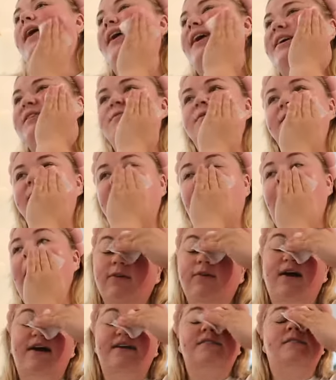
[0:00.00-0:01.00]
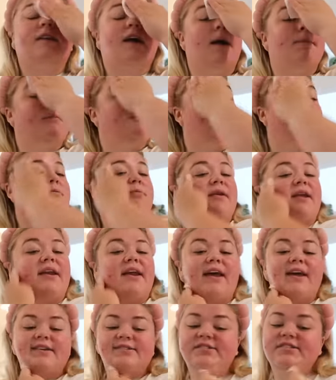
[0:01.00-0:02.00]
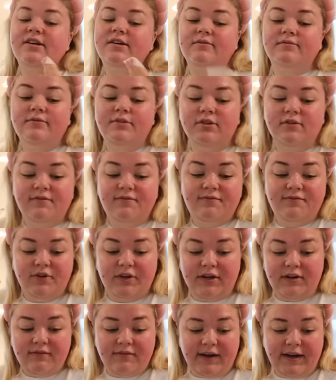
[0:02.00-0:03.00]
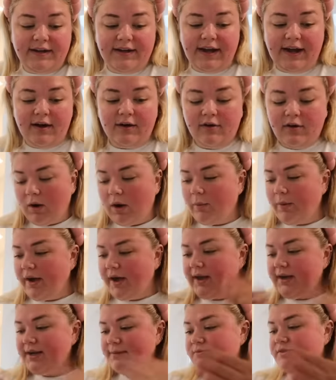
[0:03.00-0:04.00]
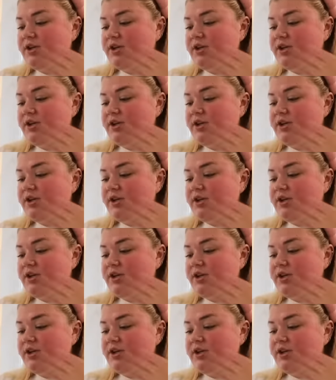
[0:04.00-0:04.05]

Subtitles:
I guess we'll see. You guys are coming with me today, so you'll freaking find out what we end up